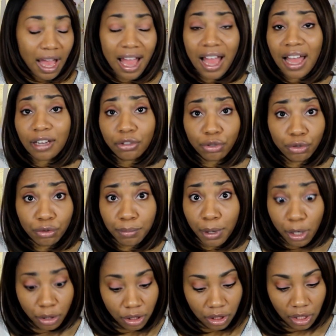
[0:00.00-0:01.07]
I do
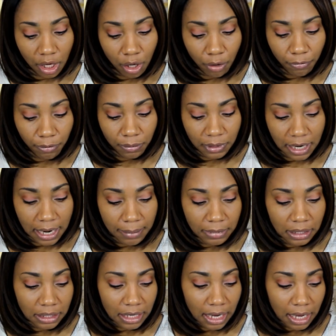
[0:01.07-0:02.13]
purchase e.l.f. from time
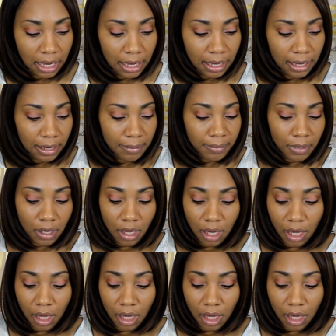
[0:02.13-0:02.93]
to time,